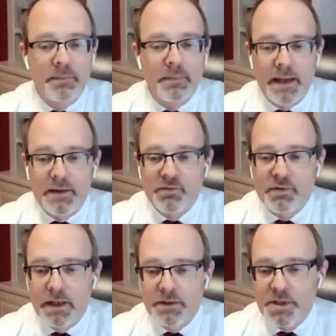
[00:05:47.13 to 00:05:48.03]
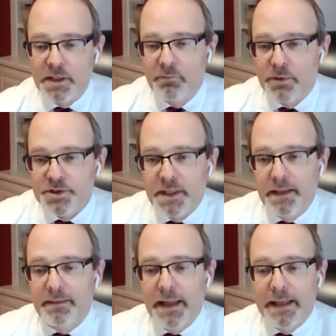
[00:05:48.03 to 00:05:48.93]
thanks, Jim.
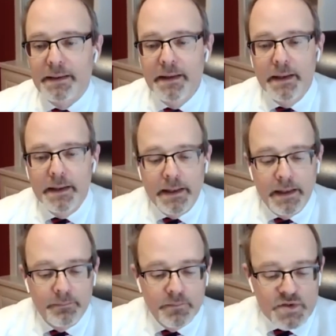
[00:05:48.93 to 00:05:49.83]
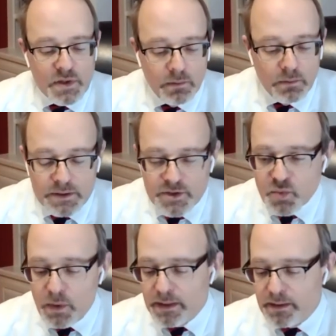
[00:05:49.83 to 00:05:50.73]
Appreciate that. So just
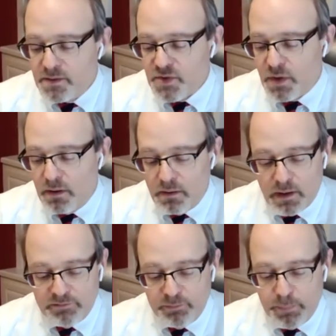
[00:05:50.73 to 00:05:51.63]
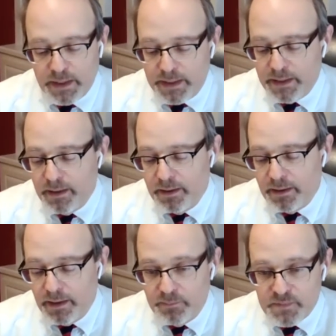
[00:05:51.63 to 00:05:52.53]
want to start off by
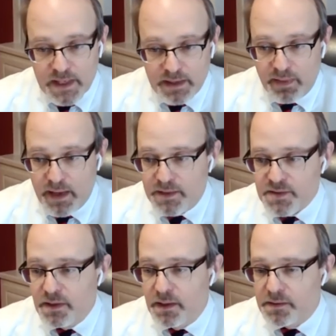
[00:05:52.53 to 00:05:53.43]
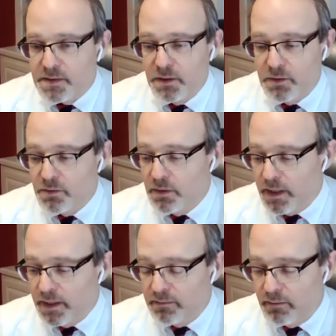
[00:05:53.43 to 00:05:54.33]
saying thanks to you
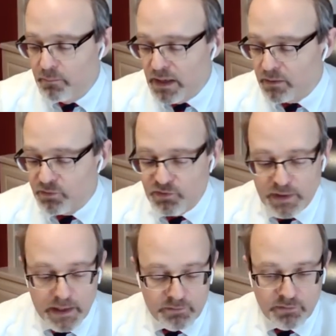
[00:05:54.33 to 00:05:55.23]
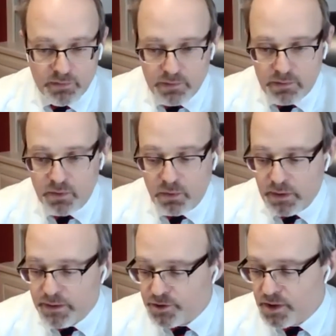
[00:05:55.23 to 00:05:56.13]
and the Medical Society for your
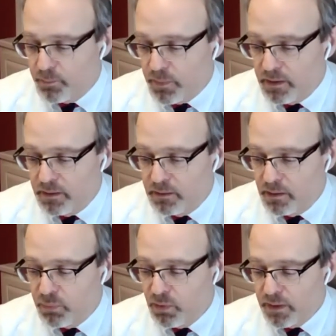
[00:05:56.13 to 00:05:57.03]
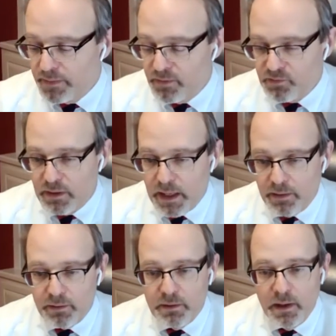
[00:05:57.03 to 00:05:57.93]
leadership in pulling this
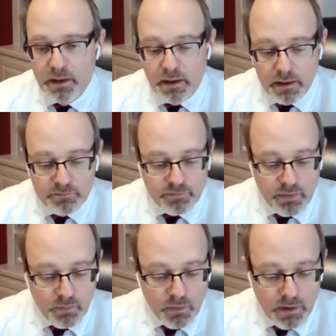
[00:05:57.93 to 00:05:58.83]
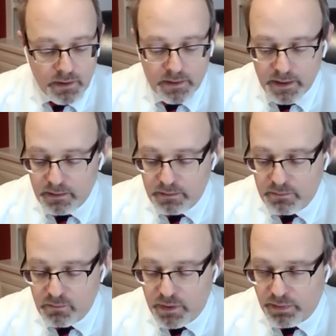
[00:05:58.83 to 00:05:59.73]
together, for the work
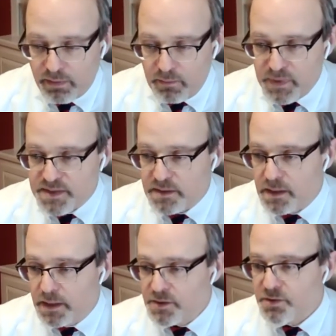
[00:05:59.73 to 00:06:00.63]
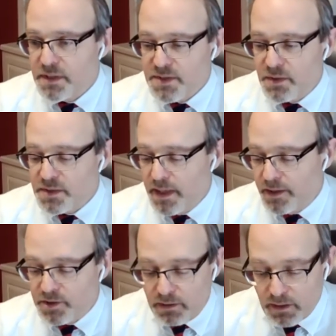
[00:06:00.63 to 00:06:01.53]
with the Business and Industry
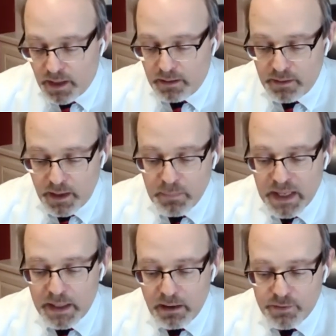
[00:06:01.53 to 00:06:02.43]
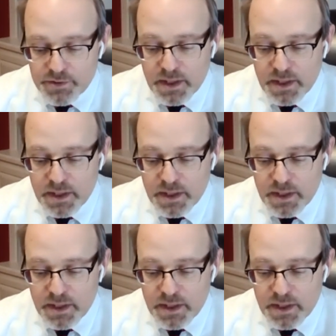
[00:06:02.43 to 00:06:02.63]
Association and many others,